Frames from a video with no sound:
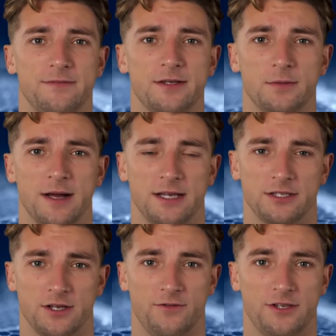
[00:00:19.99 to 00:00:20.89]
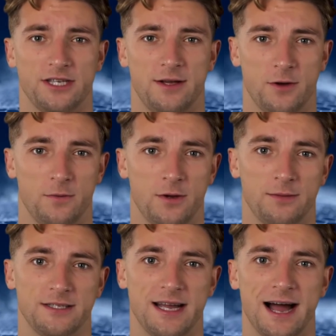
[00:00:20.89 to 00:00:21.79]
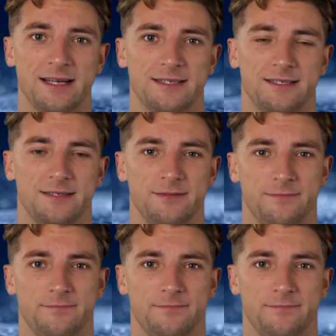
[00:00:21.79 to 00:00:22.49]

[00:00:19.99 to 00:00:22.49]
They're better suited for general-purpose tasks.